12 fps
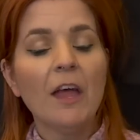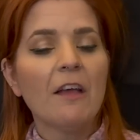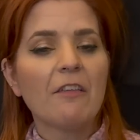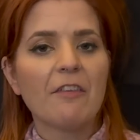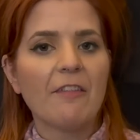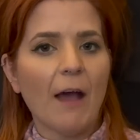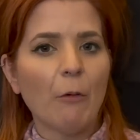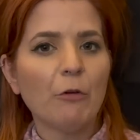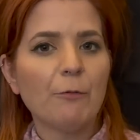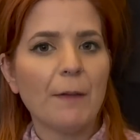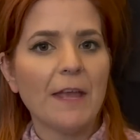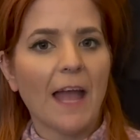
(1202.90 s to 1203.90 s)
So that
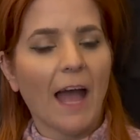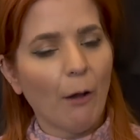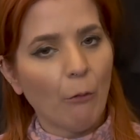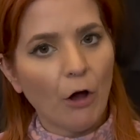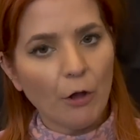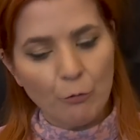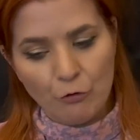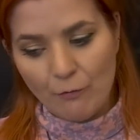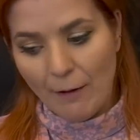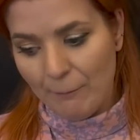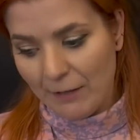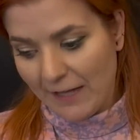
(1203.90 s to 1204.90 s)
would be how I would
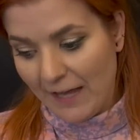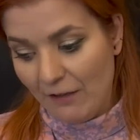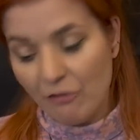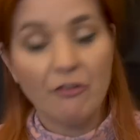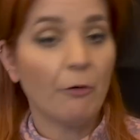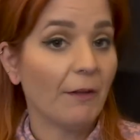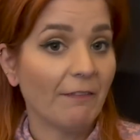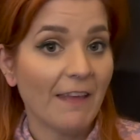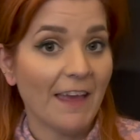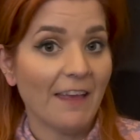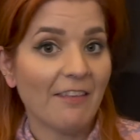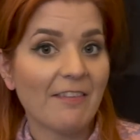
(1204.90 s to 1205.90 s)
replicate doing
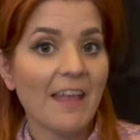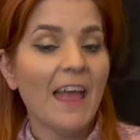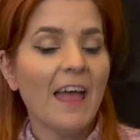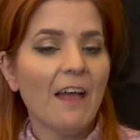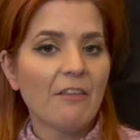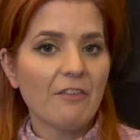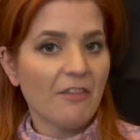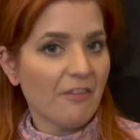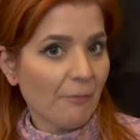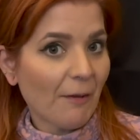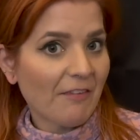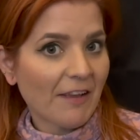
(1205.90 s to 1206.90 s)
this. So this
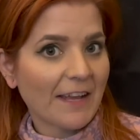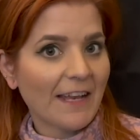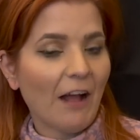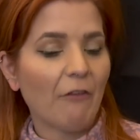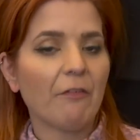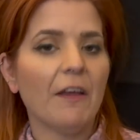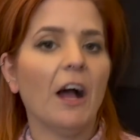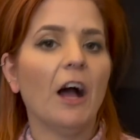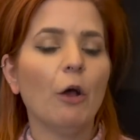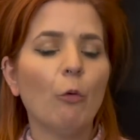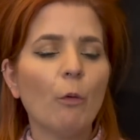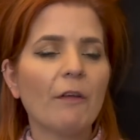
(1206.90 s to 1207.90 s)
is my second outfit.
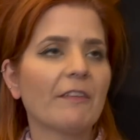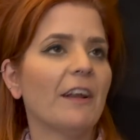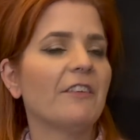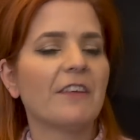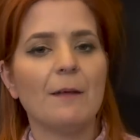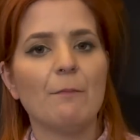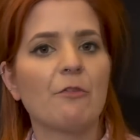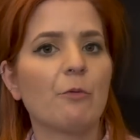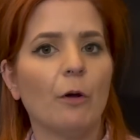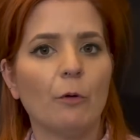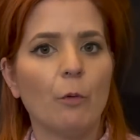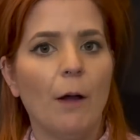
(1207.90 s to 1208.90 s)
I always like to keep this
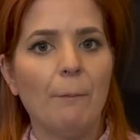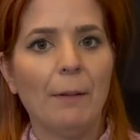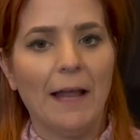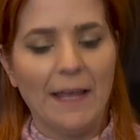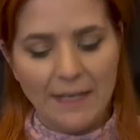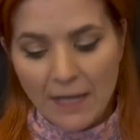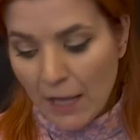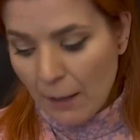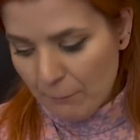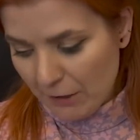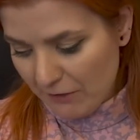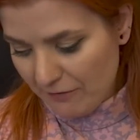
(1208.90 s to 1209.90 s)
one quite plain
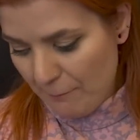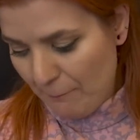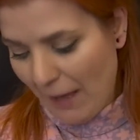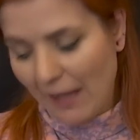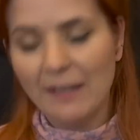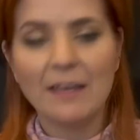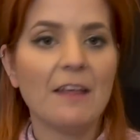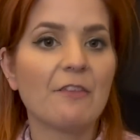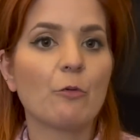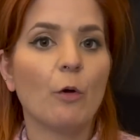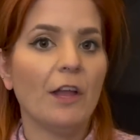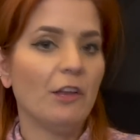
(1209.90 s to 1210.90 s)
because the pattern is
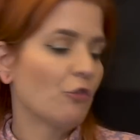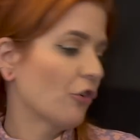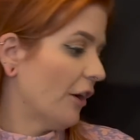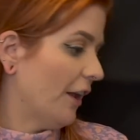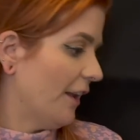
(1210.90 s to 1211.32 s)
quite intricate in